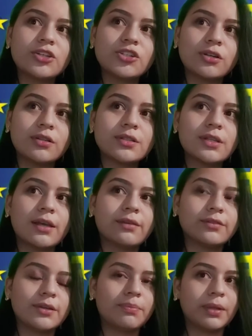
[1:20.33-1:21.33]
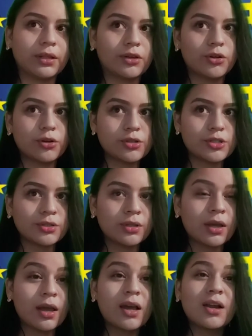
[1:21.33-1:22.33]
Nations, and the
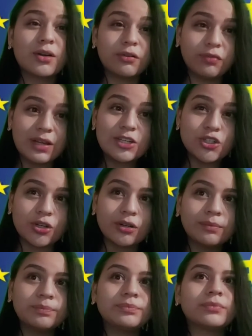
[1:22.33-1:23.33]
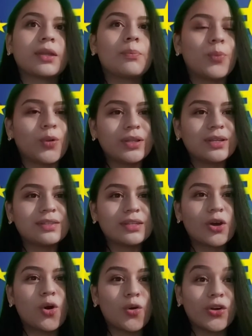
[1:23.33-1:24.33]
Benelux. Reflection: the
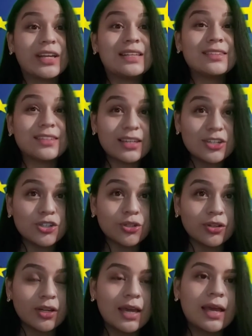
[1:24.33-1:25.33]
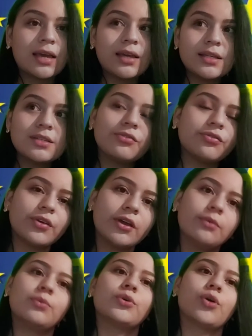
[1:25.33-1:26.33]
political orientation is in
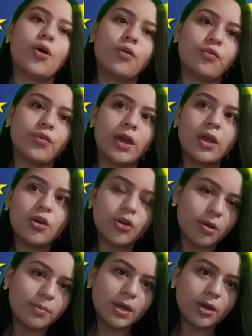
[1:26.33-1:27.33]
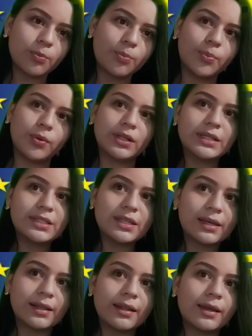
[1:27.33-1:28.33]
favor of economic,
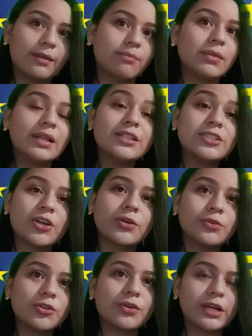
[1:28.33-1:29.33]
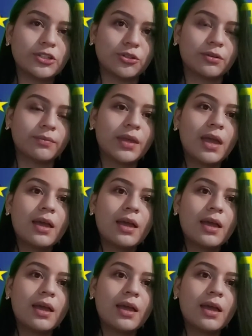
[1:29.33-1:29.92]
political, and military integration.